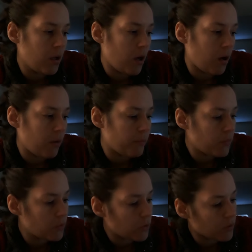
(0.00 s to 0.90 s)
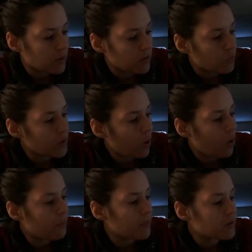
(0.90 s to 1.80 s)
Um, so it says, We
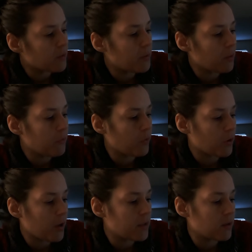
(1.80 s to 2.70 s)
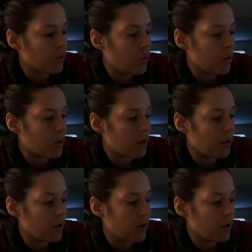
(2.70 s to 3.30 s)
all must appear before Christ in court.